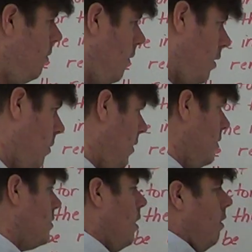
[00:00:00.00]
and work with it.
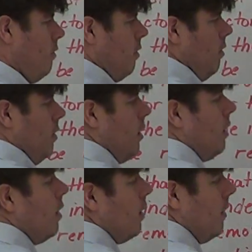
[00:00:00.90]
So
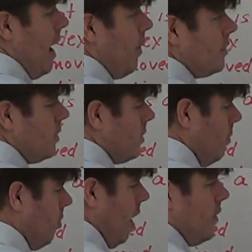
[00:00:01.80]
now I just
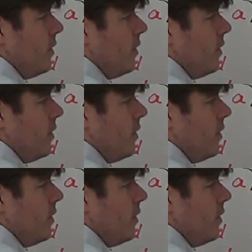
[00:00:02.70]
apply the